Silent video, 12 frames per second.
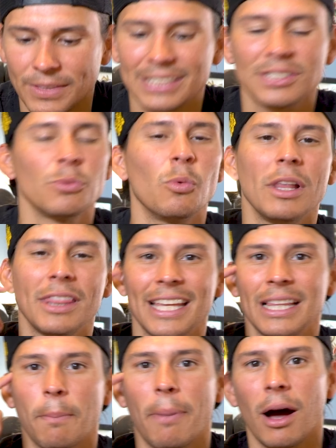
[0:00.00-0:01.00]
That's the one
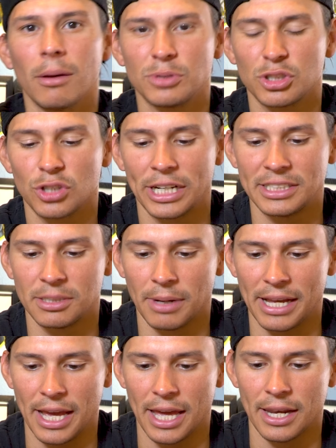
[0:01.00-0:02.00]
thing that pops straight to
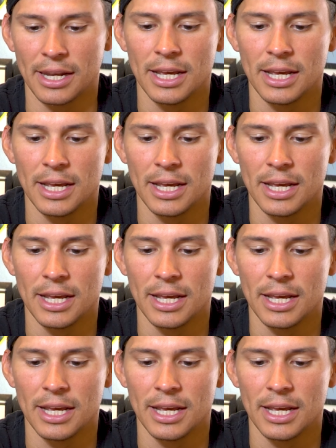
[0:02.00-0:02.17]
my head.